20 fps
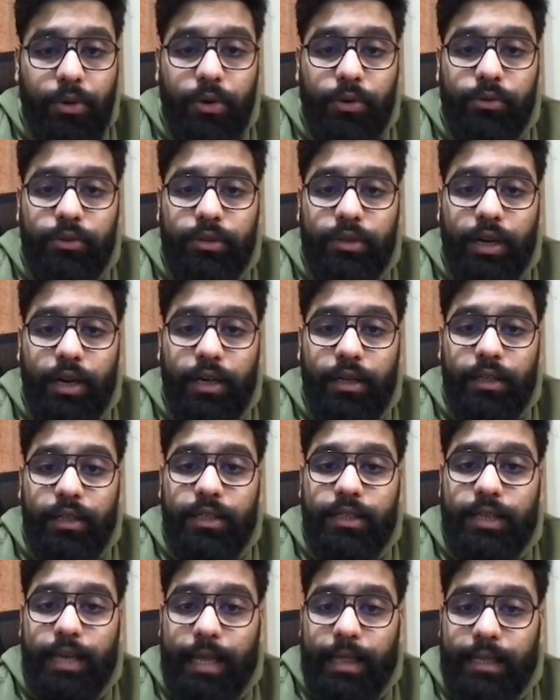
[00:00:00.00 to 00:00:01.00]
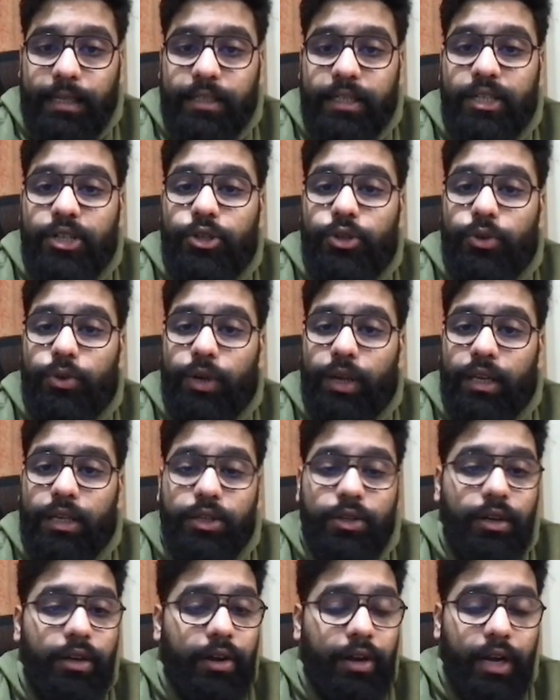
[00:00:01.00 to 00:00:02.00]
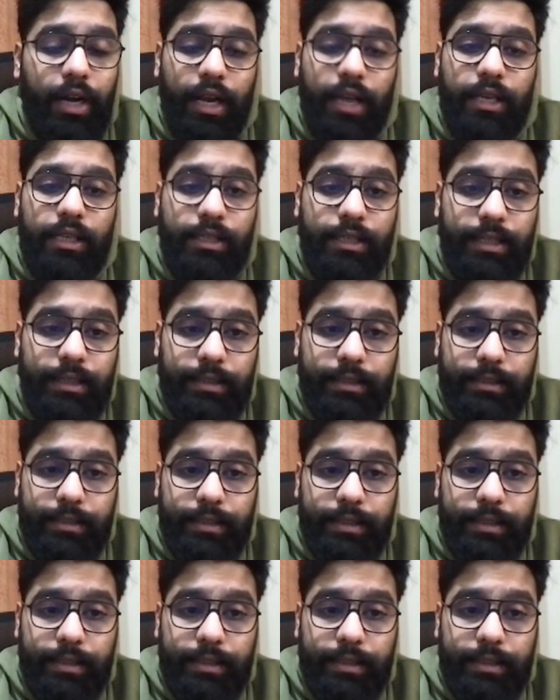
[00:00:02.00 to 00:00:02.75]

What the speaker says: to start the challenge and showcase your trading skills.